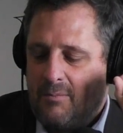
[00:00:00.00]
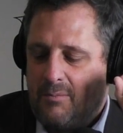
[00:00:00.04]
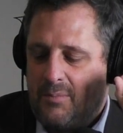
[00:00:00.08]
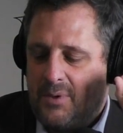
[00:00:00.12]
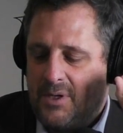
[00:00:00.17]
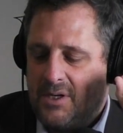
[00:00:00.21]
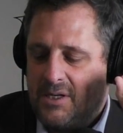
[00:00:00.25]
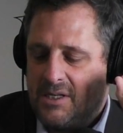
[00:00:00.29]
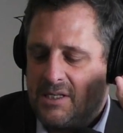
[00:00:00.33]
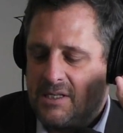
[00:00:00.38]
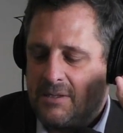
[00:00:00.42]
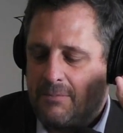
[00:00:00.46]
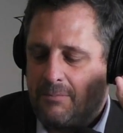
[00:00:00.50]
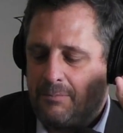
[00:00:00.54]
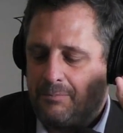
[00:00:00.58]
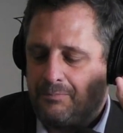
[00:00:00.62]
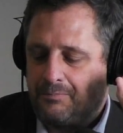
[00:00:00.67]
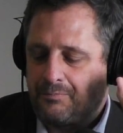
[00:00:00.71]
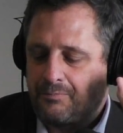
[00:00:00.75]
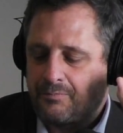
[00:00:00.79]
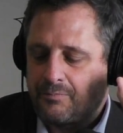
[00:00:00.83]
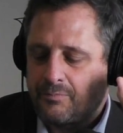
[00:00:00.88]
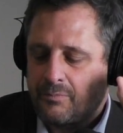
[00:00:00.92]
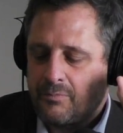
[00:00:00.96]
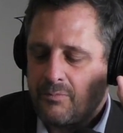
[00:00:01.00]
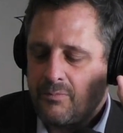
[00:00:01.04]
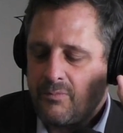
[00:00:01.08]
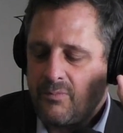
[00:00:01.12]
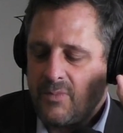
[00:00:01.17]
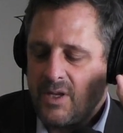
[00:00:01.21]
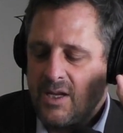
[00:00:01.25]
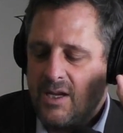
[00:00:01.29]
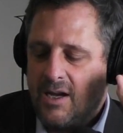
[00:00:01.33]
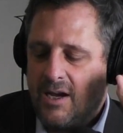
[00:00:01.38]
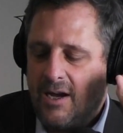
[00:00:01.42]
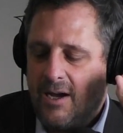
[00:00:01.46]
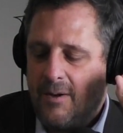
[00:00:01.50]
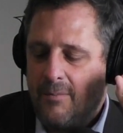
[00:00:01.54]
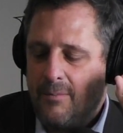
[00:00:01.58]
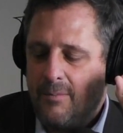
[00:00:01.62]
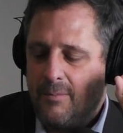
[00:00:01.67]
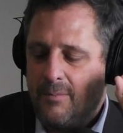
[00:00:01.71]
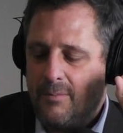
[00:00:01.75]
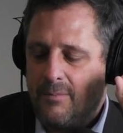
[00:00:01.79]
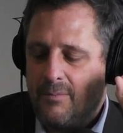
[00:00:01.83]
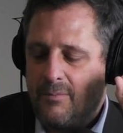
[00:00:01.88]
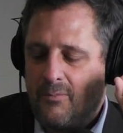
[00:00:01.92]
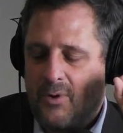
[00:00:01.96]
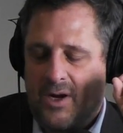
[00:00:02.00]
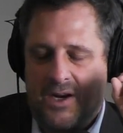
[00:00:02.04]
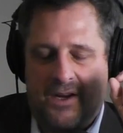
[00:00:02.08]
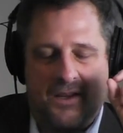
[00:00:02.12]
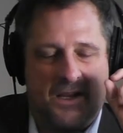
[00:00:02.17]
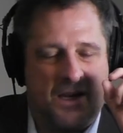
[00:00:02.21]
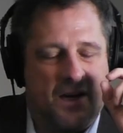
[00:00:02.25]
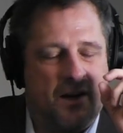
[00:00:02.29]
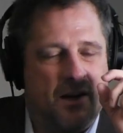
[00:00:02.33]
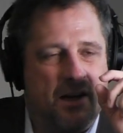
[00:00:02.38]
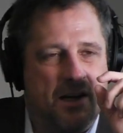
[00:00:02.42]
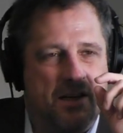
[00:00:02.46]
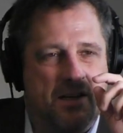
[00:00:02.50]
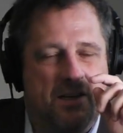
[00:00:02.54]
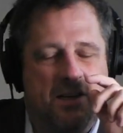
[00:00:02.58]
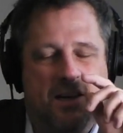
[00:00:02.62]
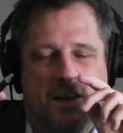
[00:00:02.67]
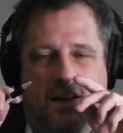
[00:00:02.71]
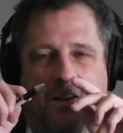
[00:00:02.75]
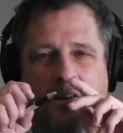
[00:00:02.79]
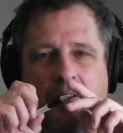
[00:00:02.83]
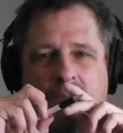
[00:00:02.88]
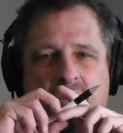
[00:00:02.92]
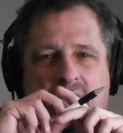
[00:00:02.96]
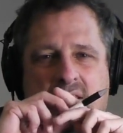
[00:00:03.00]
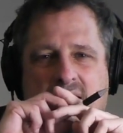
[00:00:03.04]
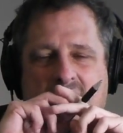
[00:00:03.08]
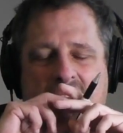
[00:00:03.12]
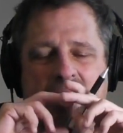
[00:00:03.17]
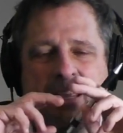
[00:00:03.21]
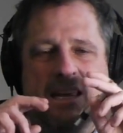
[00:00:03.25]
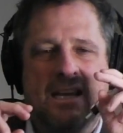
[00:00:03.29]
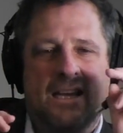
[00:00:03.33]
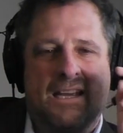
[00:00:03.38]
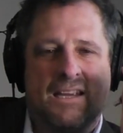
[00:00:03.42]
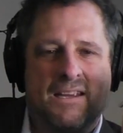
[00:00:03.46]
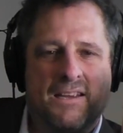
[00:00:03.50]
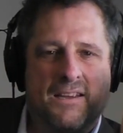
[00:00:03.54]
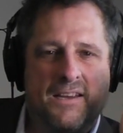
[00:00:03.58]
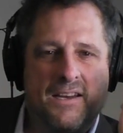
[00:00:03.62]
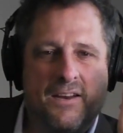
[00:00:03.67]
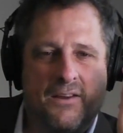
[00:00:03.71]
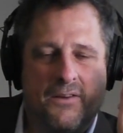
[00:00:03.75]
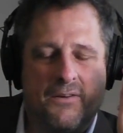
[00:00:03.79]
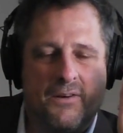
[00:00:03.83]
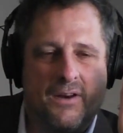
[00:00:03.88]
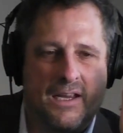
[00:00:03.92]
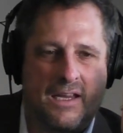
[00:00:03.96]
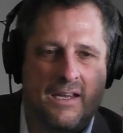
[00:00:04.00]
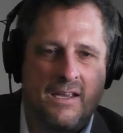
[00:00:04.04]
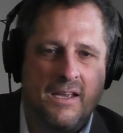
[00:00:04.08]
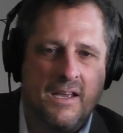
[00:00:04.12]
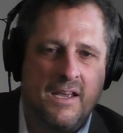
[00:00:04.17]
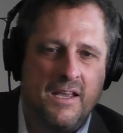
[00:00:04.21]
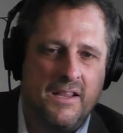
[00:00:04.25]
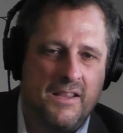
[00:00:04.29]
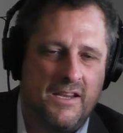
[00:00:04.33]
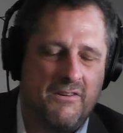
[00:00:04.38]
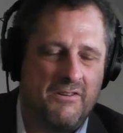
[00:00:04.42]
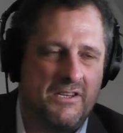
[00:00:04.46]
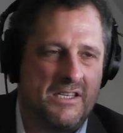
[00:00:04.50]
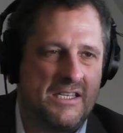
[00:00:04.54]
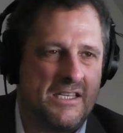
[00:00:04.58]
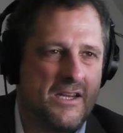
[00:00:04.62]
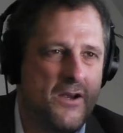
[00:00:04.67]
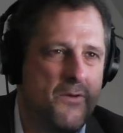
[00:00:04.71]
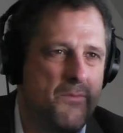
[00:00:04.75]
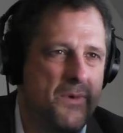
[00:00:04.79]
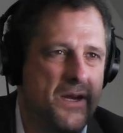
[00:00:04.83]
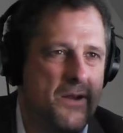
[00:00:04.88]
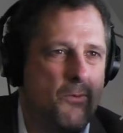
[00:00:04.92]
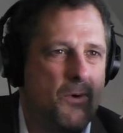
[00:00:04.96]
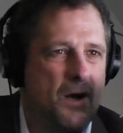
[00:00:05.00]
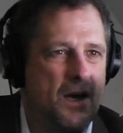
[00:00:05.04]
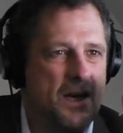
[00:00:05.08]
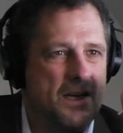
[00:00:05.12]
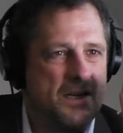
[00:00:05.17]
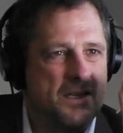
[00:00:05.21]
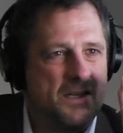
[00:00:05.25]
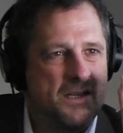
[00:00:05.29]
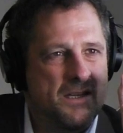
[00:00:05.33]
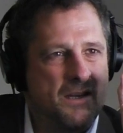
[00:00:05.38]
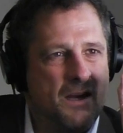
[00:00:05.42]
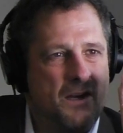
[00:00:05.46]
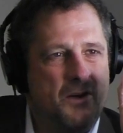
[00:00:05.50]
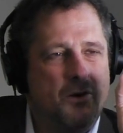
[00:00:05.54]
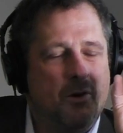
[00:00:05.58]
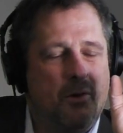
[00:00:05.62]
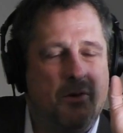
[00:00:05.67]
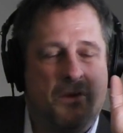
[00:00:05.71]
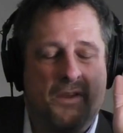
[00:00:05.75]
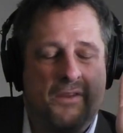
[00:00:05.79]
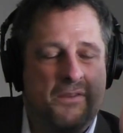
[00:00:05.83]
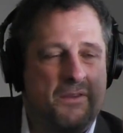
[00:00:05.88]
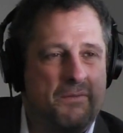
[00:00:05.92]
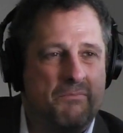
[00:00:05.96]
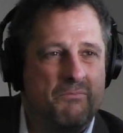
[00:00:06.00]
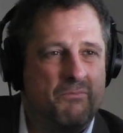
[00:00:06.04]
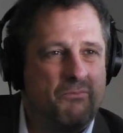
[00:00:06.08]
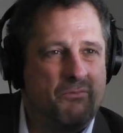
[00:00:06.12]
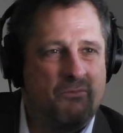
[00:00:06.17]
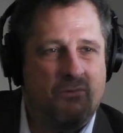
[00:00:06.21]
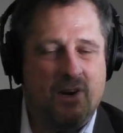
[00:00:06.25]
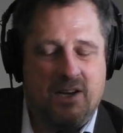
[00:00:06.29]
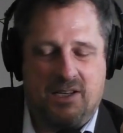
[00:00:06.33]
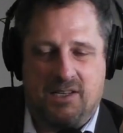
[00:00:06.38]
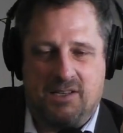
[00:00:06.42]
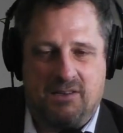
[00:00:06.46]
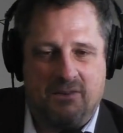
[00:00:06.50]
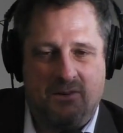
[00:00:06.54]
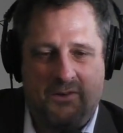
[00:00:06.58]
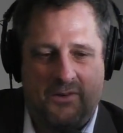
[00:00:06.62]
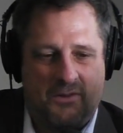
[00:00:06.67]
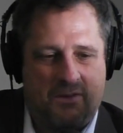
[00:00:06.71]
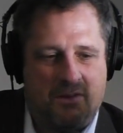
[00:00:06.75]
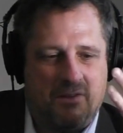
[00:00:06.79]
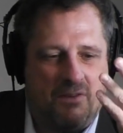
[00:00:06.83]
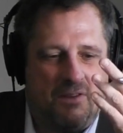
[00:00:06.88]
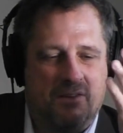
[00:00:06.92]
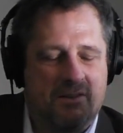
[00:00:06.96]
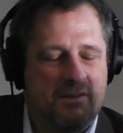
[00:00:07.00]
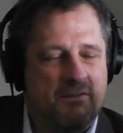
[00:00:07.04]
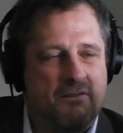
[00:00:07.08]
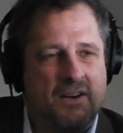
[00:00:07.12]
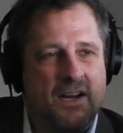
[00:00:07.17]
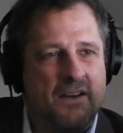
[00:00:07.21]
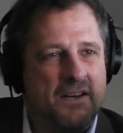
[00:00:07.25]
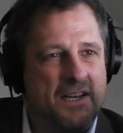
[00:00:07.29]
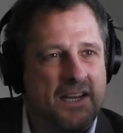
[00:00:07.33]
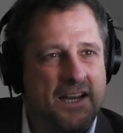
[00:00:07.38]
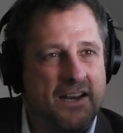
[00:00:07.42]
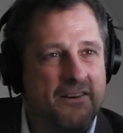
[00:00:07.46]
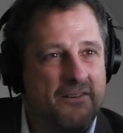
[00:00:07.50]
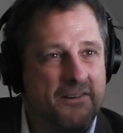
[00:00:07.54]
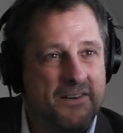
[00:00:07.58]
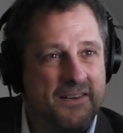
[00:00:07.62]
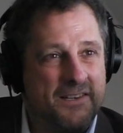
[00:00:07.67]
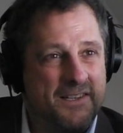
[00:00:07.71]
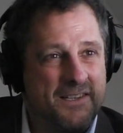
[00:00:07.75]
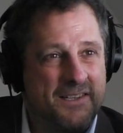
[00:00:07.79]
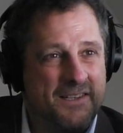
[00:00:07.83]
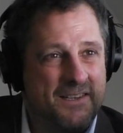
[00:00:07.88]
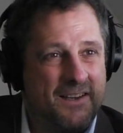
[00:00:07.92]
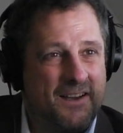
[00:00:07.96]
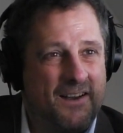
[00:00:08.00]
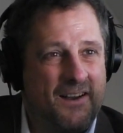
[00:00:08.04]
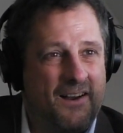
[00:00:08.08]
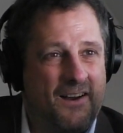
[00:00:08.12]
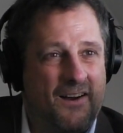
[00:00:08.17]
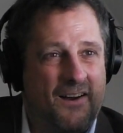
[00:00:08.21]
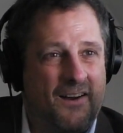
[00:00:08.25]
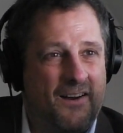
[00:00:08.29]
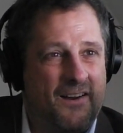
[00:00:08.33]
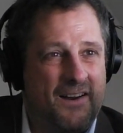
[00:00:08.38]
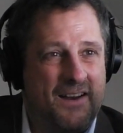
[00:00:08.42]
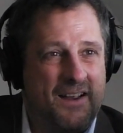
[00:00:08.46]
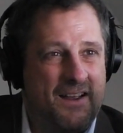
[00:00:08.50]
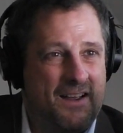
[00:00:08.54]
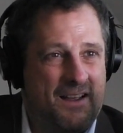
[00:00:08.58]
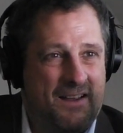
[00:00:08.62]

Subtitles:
But one of the, I was thinking, like there are so many ways to, not that the surrounding areas are